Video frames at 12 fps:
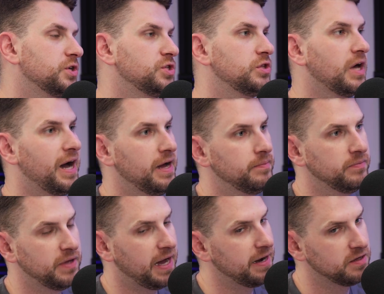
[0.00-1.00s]
Because the higher
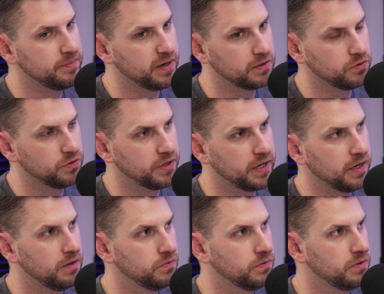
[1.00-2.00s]
the midichlorian
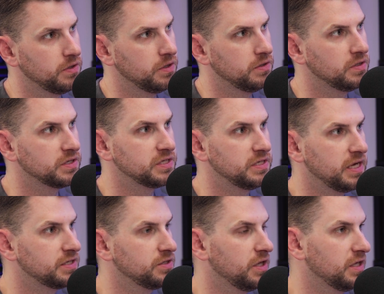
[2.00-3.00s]
count doesn't
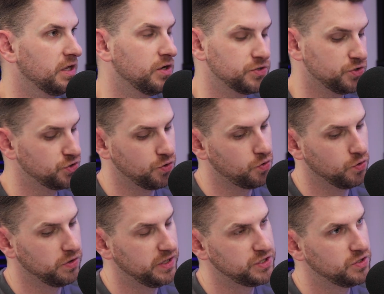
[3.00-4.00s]
necessarily... Like it also, there's no
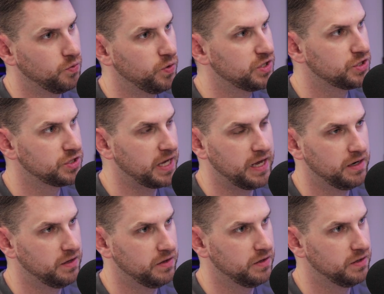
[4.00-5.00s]
correlation to which
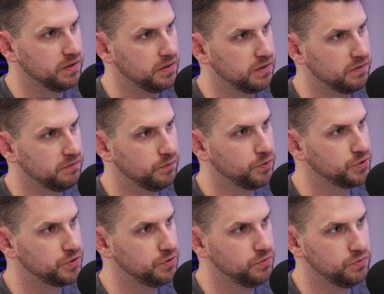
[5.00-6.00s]
side of the
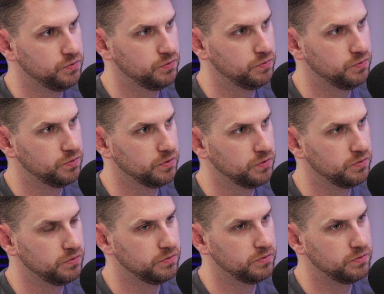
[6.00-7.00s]
Force you
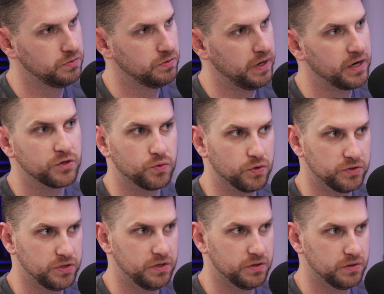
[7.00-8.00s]
will... air
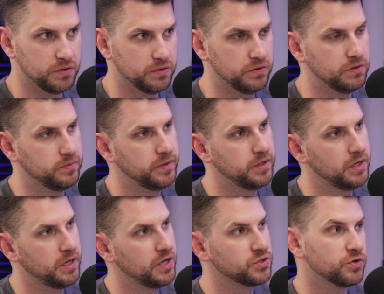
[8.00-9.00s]
towards either, right? You know what I mean?
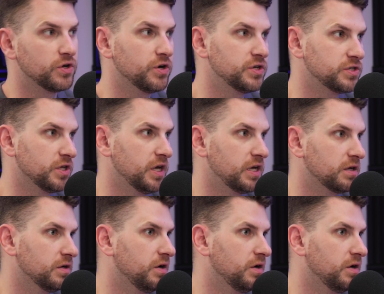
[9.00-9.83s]
So there is like,